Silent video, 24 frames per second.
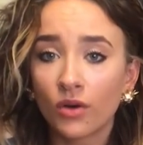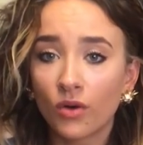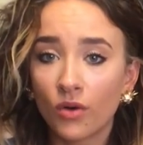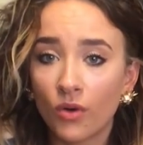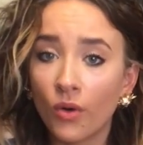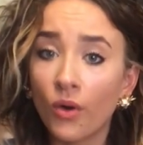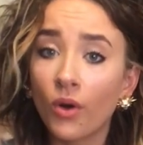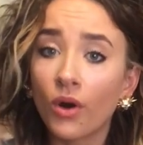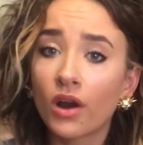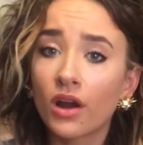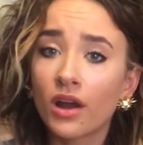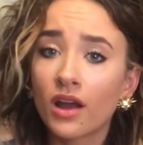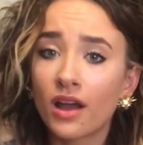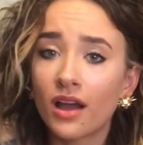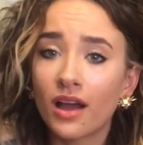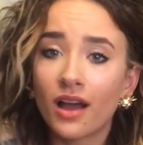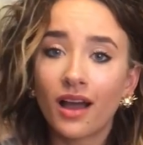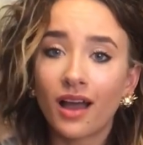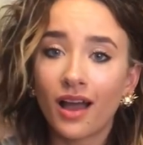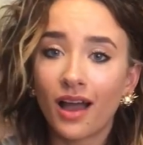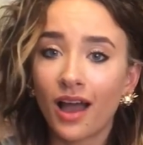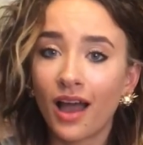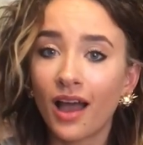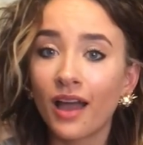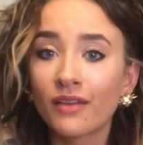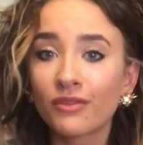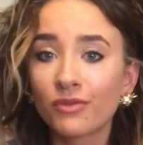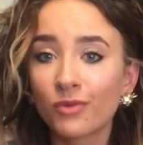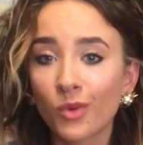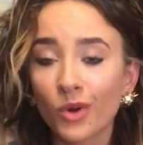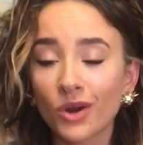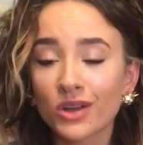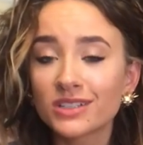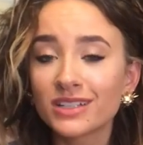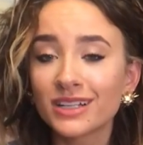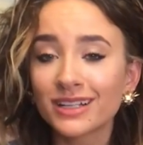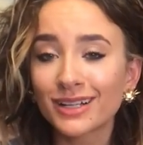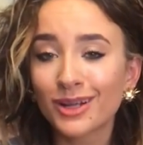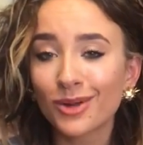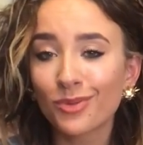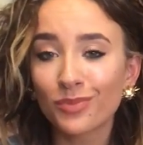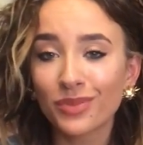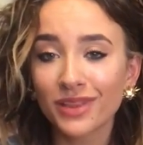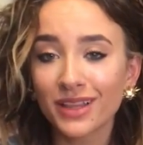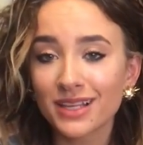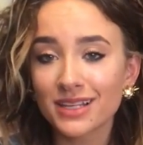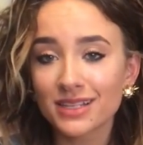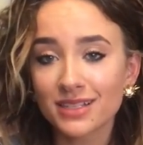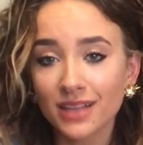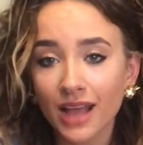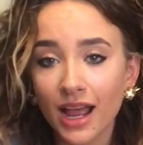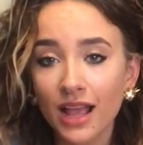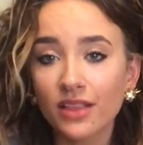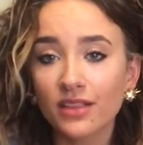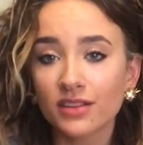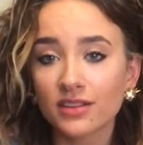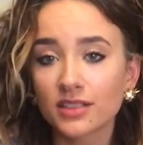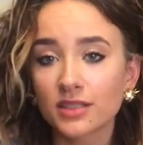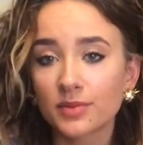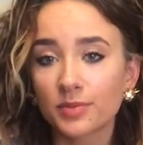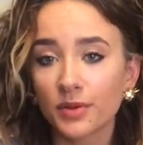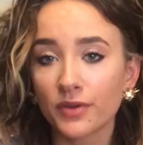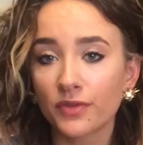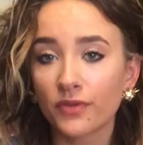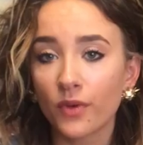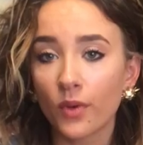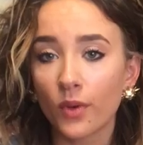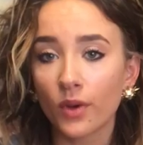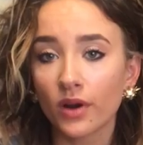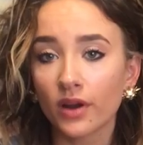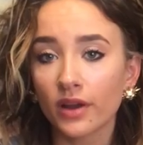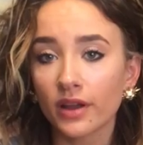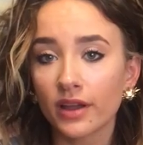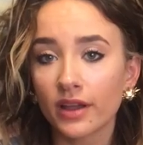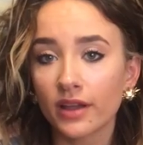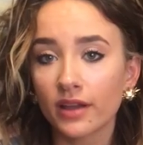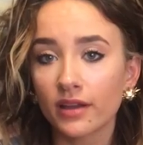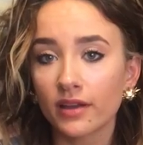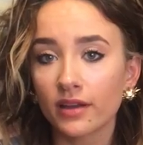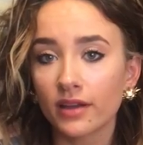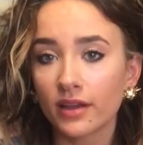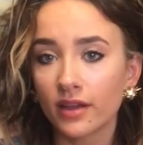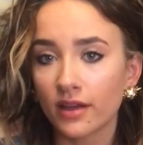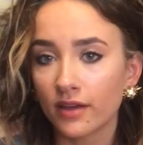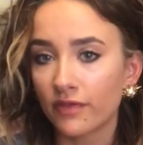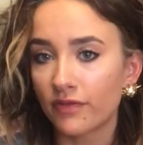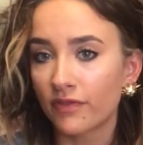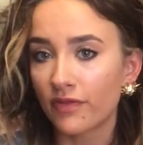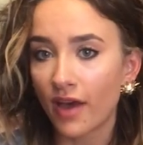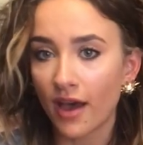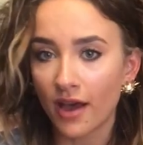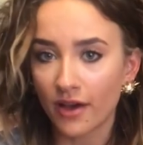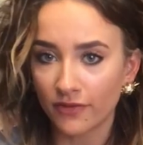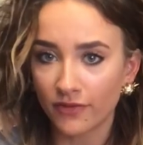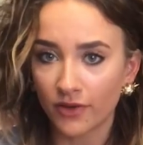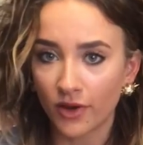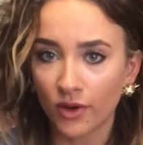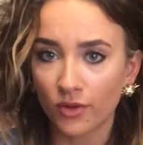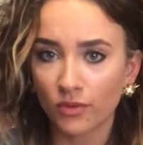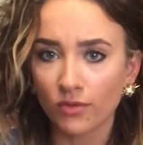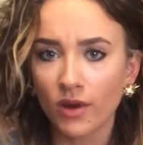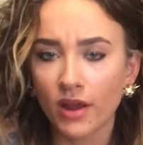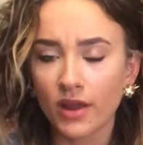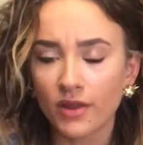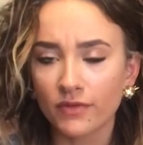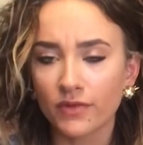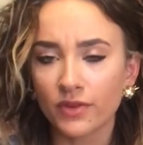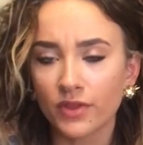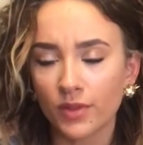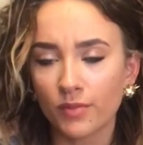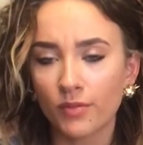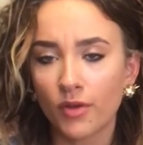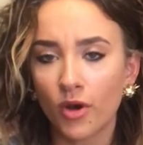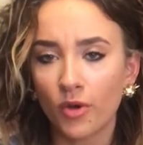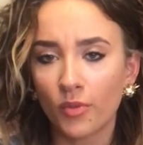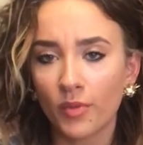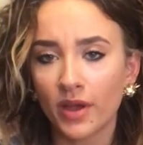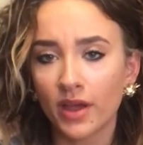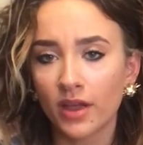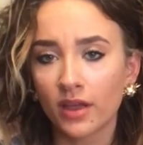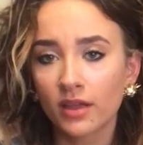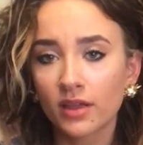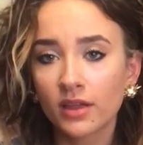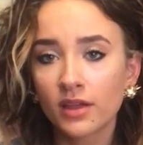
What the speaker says: Or I've worked in complete silence before, if that felt right for the moment.